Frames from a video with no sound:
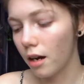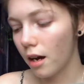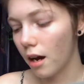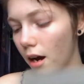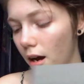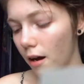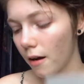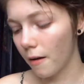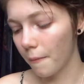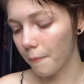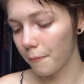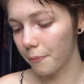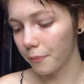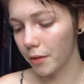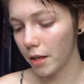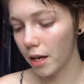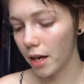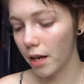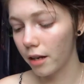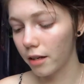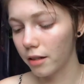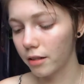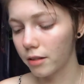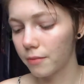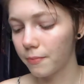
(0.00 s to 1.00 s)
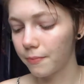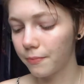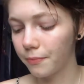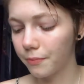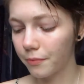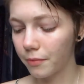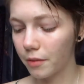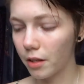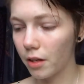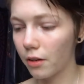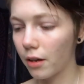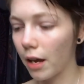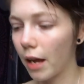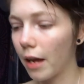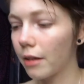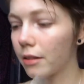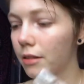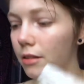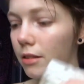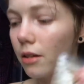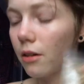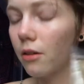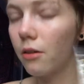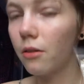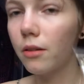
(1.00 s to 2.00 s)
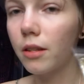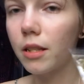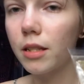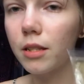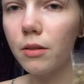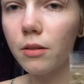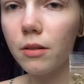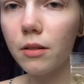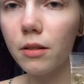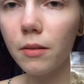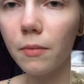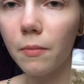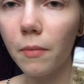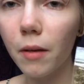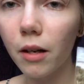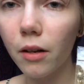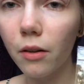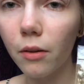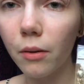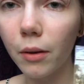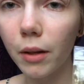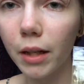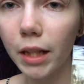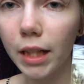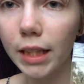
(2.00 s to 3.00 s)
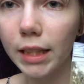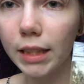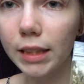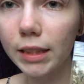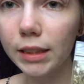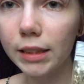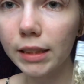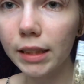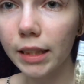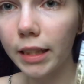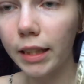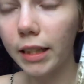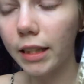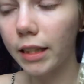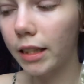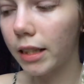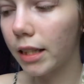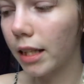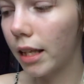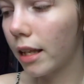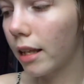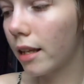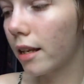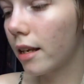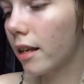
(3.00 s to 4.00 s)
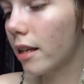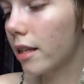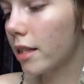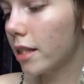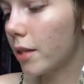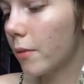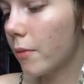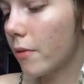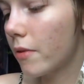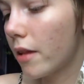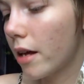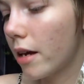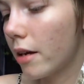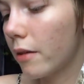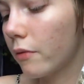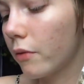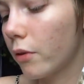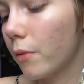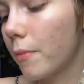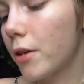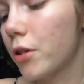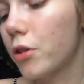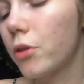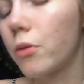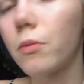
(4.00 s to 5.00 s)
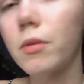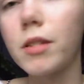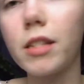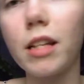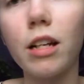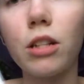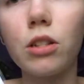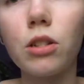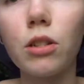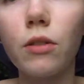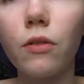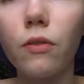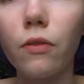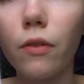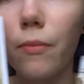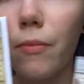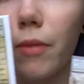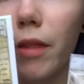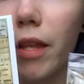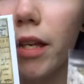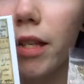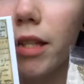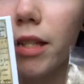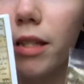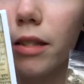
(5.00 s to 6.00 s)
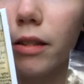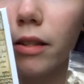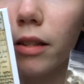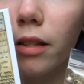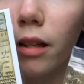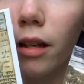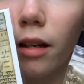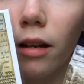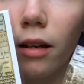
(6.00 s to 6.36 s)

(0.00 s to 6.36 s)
And okay, so this was a mugwort, and then some of that information was actually from this.